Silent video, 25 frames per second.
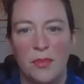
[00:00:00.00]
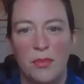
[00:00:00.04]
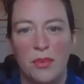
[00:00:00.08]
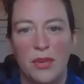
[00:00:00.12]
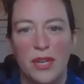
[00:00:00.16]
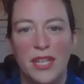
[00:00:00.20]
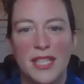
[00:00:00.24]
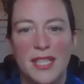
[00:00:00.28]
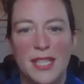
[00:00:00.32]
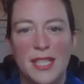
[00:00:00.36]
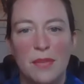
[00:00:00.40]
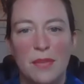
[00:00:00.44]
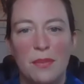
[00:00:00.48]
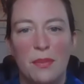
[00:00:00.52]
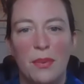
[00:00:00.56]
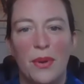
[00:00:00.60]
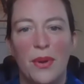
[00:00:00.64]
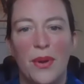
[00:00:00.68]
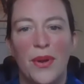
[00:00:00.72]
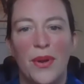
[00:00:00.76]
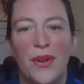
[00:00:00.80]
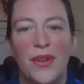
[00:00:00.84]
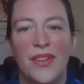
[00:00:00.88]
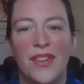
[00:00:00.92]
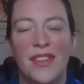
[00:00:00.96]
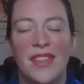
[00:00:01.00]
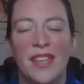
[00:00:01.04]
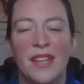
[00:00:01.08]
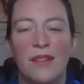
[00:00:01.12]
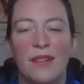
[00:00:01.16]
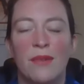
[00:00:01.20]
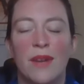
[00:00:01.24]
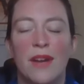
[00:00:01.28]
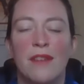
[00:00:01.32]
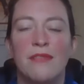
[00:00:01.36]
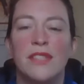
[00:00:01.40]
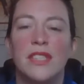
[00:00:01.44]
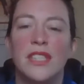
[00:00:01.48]
principle that
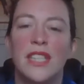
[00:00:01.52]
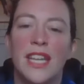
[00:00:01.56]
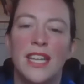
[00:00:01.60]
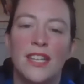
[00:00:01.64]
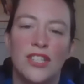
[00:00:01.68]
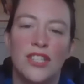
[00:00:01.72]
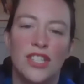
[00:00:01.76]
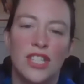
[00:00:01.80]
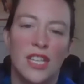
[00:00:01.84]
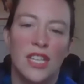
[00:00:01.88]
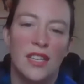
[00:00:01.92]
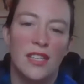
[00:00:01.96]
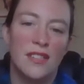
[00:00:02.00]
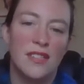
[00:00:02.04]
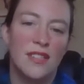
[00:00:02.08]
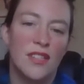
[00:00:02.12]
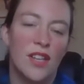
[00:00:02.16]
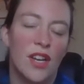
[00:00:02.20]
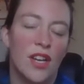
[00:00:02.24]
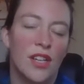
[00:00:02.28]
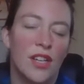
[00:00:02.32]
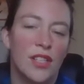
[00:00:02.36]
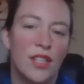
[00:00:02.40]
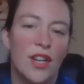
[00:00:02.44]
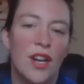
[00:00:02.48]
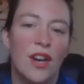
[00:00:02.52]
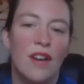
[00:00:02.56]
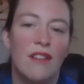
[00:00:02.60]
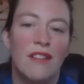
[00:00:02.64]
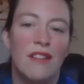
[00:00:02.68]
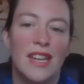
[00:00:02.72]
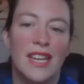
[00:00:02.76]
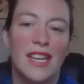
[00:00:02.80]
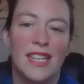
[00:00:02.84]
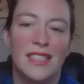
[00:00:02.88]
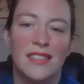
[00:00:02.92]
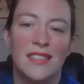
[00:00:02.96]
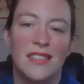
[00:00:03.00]
revelation is
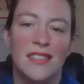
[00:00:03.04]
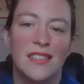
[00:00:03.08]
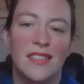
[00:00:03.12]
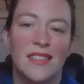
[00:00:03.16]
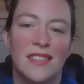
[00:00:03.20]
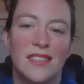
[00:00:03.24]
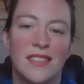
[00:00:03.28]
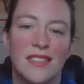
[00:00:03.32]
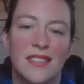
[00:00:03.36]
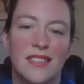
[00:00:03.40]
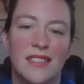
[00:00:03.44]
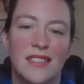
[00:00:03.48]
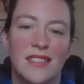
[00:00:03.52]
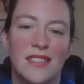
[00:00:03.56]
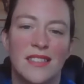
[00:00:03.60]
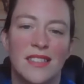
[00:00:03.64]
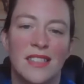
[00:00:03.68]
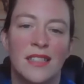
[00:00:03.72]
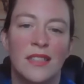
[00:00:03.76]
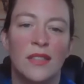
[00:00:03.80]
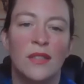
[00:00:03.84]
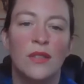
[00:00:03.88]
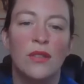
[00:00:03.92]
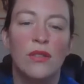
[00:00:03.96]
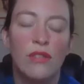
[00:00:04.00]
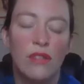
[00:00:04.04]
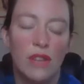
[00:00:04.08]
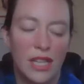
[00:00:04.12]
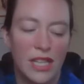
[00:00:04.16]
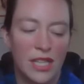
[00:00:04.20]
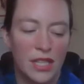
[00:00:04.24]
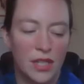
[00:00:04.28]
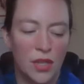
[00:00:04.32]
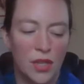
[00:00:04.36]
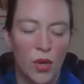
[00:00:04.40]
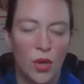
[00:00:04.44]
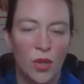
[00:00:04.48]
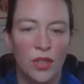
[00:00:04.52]
ongoing and
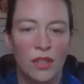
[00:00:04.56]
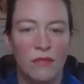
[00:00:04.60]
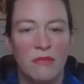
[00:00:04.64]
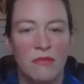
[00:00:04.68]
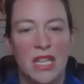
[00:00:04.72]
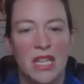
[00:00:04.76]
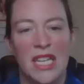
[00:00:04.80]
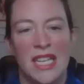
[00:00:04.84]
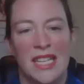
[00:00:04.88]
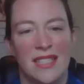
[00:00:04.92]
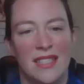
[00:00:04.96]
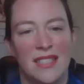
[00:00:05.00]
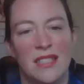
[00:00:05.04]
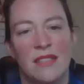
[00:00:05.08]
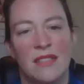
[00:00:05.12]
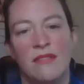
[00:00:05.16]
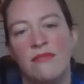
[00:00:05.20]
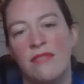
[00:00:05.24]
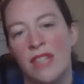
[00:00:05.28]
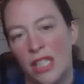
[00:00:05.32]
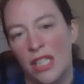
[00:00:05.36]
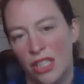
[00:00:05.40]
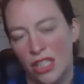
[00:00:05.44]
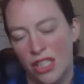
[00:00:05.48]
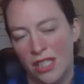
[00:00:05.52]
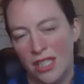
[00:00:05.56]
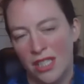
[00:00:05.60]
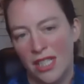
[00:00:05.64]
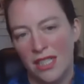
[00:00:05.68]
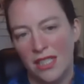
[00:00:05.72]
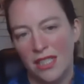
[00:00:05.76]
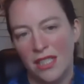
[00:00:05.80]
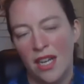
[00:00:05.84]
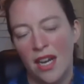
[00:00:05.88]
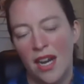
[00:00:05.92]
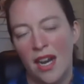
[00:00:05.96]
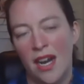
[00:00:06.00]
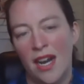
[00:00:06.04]
Lauren Olamina's conviction
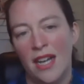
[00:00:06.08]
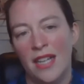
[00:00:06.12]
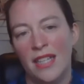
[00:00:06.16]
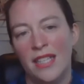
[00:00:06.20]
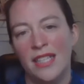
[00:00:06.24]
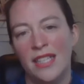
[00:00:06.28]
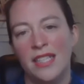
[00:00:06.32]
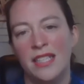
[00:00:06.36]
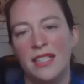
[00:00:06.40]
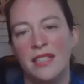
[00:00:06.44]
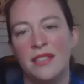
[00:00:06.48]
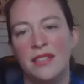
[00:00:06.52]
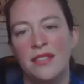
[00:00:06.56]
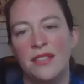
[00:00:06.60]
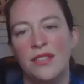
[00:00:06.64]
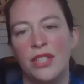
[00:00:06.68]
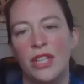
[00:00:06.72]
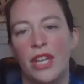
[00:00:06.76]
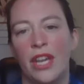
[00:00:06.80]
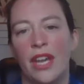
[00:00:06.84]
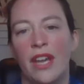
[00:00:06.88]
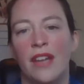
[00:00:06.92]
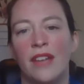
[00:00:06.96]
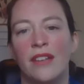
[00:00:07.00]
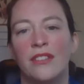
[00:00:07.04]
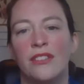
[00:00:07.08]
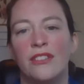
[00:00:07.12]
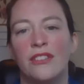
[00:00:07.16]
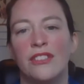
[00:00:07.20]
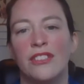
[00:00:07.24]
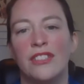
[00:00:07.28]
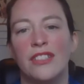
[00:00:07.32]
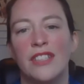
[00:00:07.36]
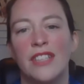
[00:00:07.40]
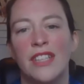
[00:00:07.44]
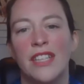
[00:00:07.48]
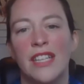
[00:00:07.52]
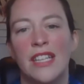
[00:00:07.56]
that God is change
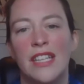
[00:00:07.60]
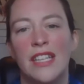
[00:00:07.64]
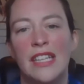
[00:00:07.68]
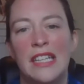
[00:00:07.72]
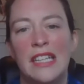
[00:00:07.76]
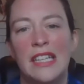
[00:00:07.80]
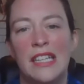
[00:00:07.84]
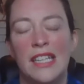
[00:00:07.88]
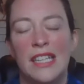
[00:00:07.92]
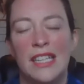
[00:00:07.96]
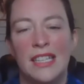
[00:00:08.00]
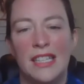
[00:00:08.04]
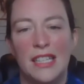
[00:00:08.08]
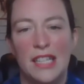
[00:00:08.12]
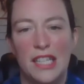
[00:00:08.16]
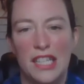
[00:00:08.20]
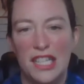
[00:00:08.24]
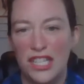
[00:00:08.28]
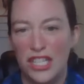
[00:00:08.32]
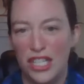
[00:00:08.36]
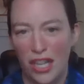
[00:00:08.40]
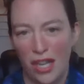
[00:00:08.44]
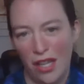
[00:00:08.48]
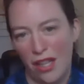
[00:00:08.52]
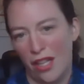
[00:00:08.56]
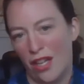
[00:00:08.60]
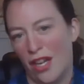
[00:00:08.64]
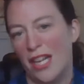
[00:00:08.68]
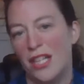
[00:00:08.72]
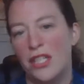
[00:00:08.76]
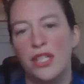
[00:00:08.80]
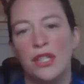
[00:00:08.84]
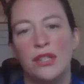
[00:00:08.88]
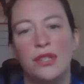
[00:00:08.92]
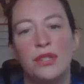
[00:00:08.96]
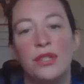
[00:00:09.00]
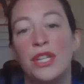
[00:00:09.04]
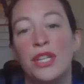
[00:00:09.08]
in each other. I
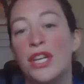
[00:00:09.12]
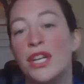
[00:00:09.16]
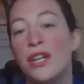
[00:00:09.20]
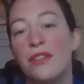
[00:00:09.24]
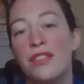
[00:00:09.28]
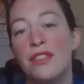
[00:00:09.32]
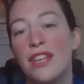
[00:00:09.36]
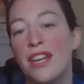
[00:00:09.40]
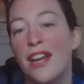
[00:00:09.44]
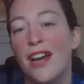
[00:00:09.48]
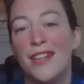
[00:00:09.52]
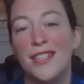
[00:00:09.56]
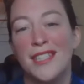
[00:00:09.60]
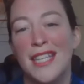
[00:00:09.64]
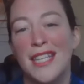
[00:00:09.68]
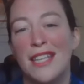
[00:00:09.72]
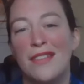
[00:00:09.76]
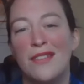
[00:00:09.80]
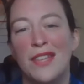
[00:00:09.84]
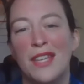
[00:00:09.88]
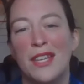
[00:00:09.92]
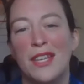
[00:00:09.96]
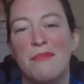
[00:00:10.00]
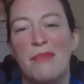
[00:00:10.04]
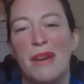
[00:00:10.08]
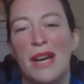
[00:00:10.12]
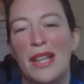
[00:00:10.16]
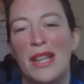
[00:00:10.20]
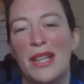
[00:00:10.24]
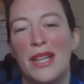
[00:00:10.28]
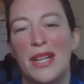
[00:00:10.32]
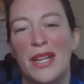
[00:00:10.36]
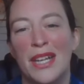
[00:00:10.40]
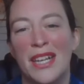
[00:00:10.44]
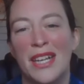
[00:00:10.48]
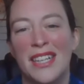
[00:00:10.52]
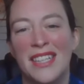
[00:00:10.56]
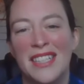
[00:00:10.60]
don't know that Octavia
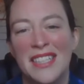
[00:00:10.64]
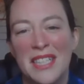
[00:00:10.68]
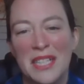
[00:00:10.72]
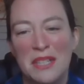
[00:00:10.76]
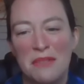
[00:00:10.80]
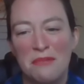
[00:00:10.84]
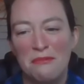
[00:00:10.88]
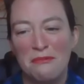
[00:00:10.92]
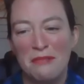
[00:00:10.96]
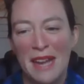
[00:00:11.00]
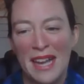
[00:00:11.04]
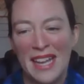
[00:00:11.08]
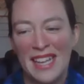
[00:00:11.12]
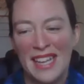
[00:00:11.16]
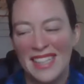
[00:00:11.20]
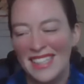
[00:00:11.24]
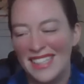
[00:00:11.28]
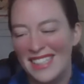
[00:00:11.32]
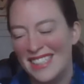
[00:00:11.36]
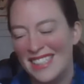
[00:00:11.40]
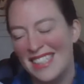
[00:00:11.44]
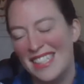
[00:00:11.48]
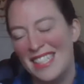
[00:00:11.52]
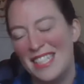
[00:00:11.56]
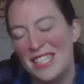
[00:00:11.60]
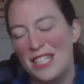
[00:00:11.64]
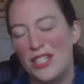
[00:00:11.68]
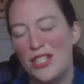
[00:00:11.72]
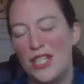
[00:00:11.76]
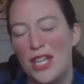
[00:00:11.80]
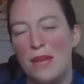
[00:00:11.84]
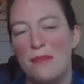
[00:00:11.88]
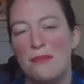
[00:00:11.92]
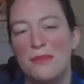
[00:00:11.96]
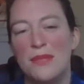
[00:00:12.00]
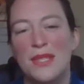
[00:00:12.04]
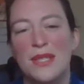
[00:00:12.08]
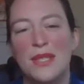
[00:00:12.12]
Butler read
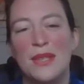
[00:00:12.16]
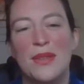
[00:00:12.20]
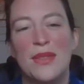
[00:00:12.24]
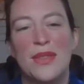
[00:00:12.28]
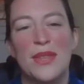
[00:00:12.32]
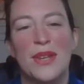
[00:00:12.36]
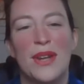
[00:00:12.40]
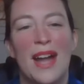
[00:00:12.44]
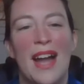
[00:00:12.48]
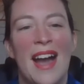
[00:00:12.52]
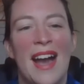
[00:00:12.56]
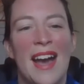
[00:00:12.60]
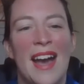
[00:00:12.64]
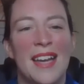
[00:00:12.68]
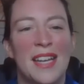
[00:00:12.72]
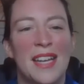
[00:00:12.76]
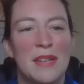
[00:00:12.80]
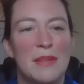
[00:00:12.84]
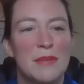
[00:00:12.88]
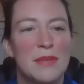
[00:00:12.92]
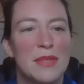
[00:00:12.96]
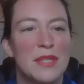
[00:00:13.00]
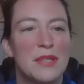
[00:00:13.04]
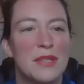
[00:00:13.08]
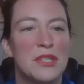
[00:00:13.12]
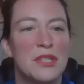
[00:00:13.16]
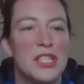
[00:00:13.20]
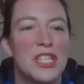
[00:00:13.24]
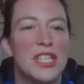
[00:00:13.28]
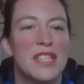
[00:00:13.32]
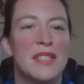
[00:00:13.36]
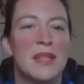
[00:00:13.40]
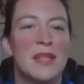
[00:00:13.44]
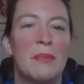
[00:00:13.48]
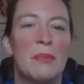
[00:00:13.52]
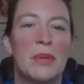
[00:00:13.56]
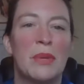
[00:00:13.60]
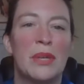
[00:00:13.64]
James Luther Adams, though she
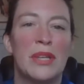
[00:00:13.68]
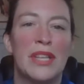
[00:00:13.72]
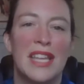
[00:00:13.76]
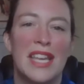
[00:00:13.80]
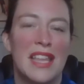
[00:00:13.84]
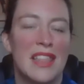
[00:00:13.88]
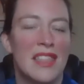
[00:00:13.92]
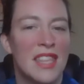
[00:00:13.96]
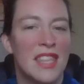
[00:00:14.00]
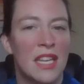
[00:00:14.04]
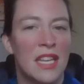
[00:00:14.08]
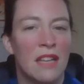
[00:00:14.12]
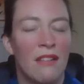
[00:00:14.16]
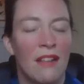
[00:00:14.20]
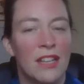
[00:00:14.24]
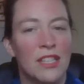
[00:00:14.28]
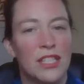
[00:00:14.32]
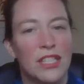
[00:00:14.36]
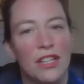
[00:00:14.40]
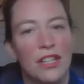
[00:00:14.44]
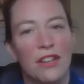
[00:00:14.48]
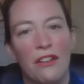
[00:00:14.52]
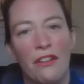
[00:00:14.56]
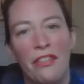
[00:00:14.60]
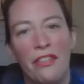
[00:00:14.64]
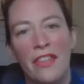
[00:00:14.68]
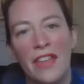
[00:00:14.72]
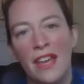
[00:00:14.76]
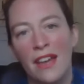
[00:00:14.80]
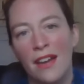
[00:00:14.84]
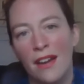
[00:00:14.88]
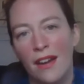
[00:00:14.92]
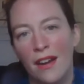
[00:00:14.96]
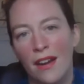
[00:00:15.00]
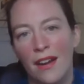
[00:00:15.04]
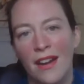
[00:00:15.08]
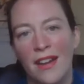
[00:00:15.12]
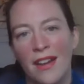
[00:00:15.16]
is a brilliant theological
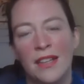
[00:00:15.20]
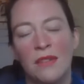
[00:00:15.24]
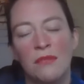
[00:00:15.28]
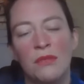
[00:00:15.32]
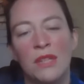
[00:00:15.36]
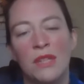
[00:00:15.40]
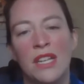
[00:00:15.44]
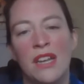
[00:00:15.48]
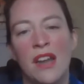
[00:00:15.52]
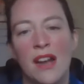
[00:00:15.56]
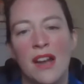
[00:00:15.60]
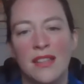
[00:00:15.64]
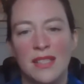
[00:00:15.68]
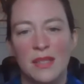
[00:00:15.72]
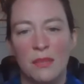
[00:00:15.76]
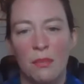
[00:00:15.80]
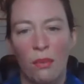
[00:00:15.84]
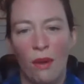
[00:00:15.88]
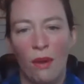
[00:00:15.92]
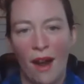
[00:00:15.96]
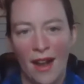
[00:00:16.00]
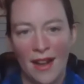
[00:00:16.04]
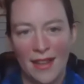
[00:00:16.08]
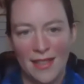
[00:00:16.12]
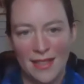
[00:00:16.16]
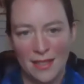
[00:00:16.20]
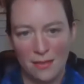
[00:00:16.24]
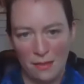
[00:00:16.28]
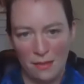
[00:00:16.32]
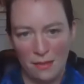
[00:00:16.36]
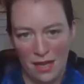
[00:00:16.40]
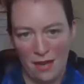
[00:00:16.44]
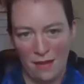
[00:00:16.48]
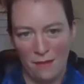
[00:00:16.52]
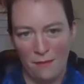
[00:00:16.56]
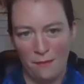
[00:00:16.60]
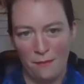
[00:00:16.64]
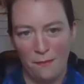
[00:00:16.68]
thinker, and it would not surprise
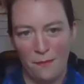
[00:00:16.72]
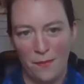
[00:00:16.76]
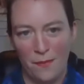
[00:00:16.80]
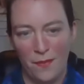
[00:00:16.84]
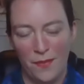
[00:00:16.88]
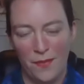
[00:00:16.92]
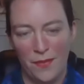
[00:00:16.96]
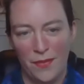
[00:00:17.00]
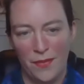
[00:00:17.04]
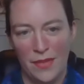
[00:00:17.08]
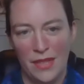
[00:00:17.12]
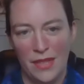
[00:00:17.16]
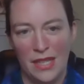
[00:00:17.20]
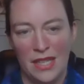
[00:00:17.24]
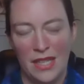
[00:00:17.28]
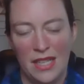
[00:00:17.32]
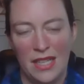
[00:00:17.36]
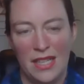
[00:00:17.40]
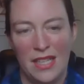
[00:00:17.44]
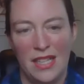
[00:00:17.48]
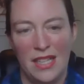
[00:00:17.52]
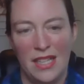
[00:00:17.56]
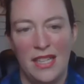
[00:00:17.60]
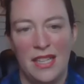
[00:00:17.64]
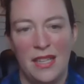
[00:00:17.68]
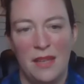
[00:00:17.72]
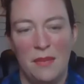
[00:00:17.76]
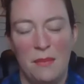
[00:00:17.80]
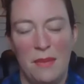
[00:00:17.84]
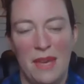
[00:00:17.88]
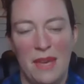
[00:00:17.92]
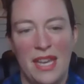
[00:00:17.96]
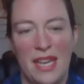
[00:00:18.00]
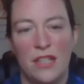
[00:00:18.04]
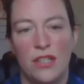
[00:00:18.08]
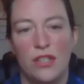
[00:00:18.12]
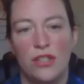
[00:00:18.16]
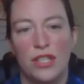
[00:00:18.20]
me. It may
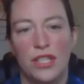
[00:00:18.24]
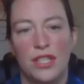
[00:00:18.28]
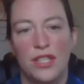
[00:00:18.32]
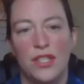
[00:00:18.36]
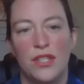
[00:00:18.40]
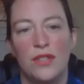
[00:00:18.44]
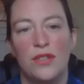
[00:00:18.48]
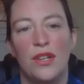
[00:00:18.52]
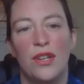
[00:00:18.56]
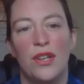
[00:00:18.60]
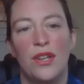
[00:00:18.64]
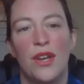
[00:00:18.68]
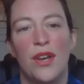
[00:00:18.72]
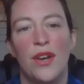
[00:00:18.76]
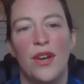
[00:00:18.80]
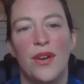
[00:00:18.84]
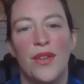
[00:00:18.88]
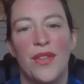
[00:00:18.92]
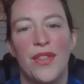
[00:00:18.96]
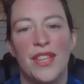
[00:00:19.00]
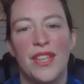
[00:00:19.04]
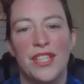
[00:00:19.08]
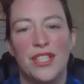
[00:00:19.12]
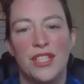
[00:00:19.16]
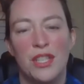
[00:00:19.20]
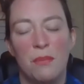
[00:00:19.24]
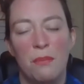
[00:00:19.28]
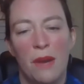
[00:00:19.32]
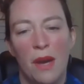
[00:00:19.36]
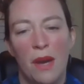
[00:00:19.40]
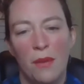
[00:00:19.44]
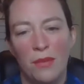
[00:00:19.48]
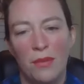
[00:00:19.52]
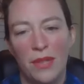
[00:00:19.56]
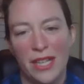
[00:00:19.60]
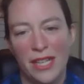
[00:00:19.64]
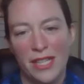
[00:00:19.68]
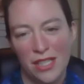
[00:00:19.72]
interest you to know that she
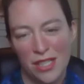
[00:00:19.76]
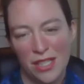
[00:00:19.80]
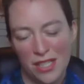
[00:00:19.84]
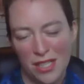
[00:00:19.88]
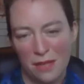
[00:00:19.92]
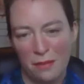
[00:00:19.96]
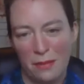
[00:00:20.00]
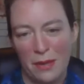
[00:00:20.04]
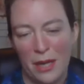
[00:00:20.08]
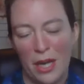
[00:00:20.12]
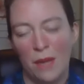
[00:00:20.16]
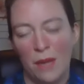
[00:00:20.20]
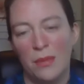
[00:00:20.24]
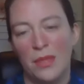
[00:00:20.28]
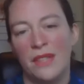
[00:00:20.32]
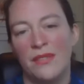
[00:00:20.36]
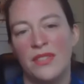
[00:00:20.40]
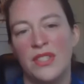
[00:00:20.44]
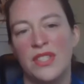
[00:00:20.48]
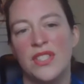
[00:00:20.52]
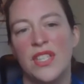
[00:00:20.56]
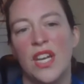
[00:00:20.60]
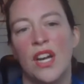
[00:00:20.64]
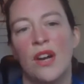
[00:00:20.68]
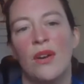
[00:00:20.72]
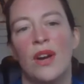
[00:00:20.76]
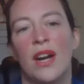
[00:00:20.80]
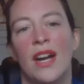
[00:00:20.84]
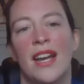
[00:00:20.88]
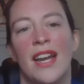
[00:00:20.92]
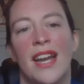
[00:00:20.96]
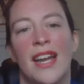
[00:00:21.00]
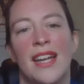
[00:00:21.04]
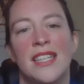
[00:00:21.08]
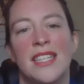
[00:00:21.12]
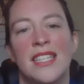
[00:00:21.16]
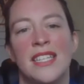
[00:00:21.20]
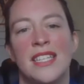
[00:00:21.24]
published The Parable of the Sower in
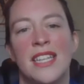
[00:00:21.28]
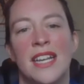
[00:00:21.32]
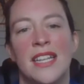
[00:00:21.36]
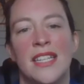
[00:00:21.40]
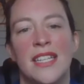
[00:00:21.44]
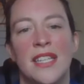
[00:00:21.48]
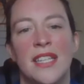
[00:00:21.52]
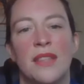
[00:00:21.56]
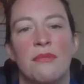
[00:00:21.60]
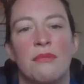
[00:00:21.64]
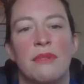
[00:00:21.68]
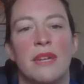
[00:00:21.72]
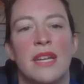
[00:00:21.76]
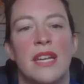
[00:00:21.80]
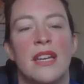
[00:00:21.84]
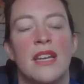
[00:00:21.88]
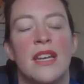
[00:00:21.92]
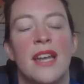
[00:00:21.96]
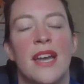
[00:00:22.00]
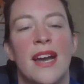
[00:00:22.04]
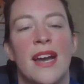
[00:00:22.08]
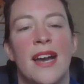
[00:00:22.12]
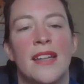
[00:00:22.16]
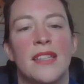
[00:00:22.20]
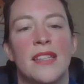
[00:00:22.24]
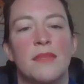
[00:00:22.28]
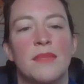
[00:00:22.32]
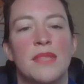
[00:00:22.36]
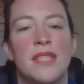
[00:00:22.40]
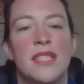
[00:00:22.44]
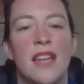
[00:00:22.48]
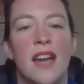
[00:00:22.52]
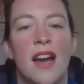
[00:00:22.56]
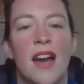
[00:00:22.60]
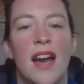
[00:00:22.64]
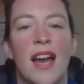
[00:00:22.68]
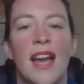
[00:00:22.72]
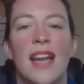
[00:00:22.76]
1993 and Adams
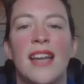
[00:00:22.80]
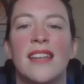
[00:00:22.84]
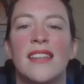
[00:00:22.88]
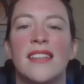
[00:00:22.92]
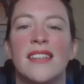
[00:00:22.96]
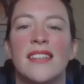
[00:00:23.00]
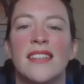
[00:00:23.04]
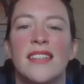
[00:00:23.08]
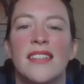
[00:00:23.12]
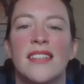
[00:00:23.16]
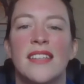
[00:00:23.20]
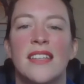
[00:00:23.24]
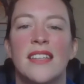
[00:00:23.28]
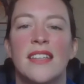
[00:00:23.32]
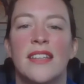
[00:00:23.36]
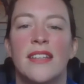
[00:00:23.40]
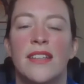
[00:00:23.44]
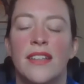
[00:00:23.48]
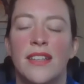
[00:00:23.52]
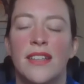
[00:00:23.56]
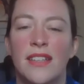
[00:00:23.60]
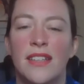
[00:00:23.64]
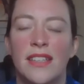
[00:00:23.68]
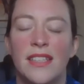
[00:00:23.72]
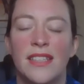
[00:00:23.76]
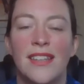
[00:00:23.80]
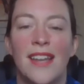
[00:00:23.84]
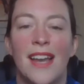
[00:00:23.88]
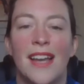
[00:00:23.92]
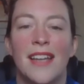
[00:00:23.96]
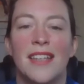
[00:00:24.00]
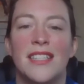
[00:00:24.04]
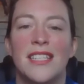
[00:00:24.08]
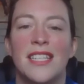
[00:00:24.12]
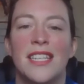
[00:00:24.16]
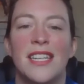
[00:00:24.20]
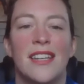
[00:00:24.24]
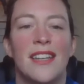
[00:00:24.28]
died in
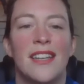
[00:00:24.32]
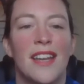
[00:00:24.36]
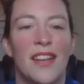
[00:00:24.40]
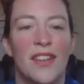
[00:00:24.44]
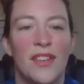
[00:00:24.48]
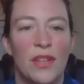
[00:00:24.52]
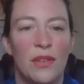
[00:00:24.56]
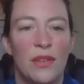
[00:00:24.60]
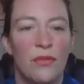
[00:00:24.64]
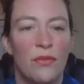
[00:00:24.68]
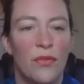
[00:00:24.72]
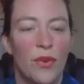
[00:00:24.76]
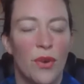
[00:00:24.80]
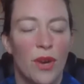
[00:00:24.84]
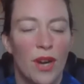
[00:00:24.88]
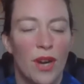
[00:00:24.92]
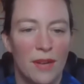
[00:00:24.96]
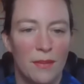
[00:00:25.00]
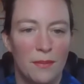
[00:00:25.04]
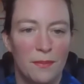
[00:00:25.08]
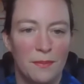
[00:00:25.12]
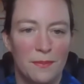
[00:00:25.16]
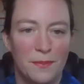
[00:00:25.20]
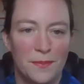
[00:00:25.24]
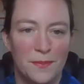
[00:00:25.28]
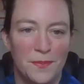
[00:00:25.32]
1994